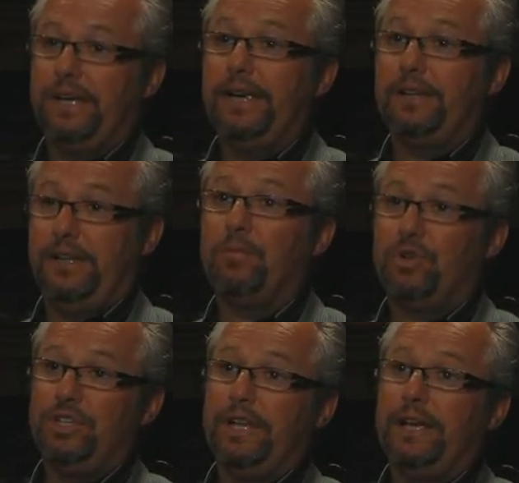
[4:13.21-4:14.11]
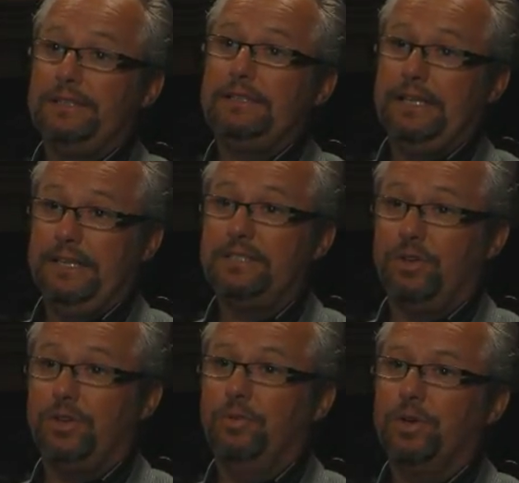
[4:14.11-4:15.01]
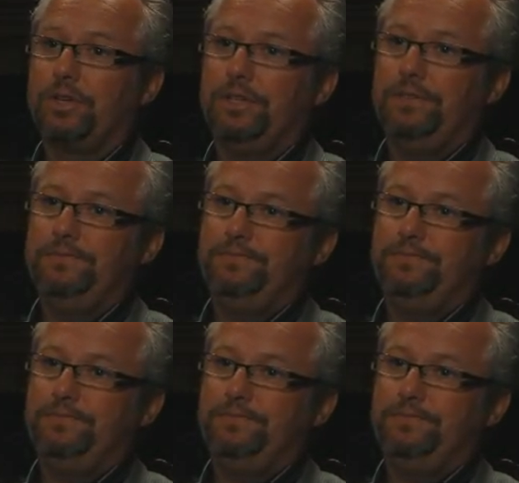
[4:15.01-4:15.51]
going to get their merchandise, and it's going to work.